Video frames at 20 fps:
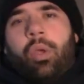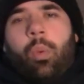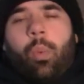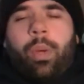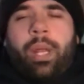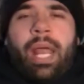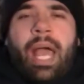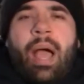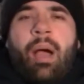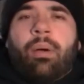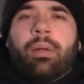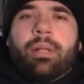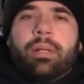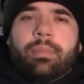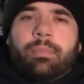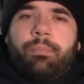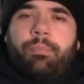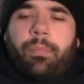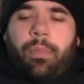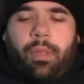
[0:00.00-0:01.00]
went out
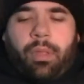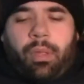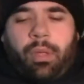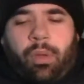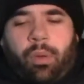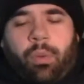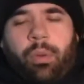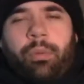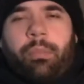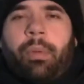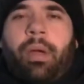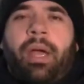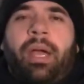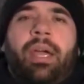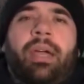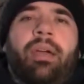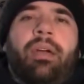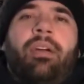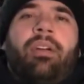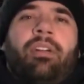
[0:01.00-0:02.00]
with
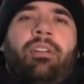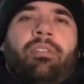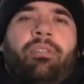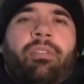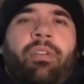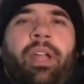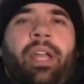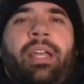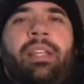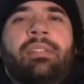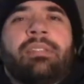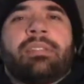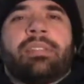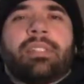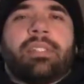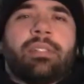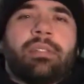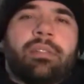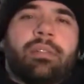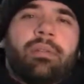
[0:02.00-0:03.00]
my friends
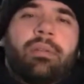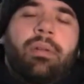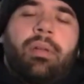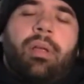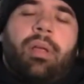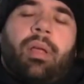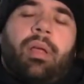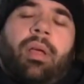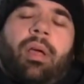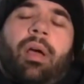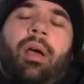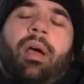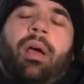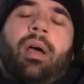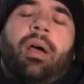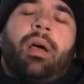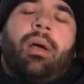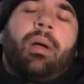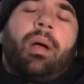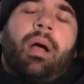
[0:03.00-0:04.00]
and
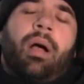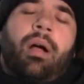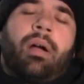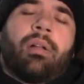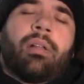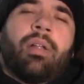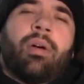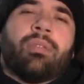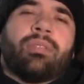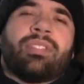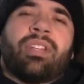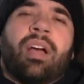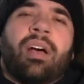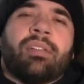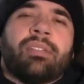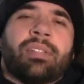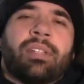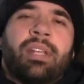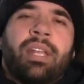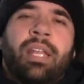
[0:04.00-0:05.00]
a close
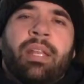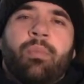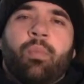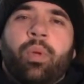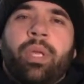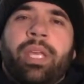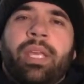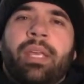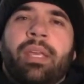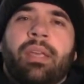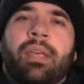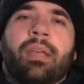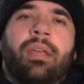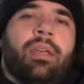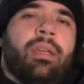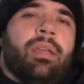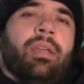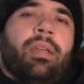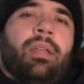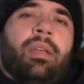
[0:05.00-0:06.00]
cousin, and we
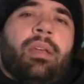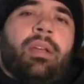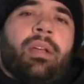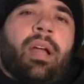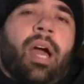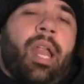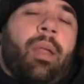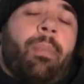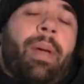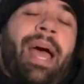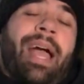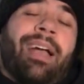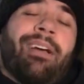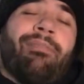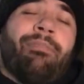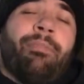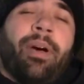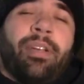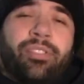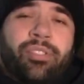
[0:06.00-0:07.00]
got a bag of
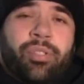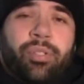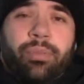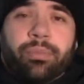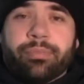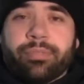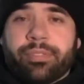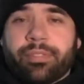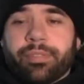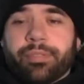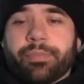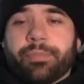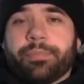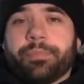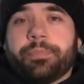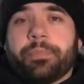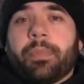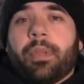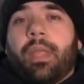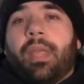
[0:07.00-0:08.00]
mushrooms,
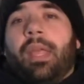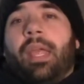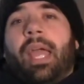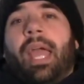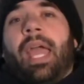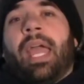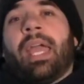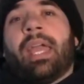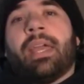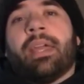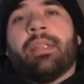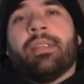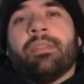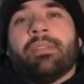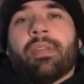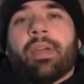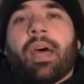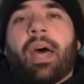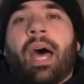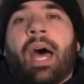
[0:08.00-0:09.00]

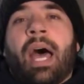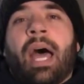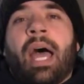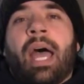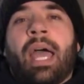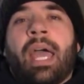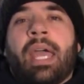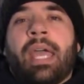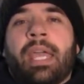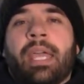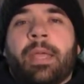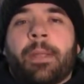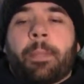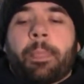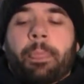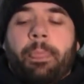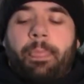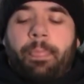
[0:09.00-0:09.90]
and I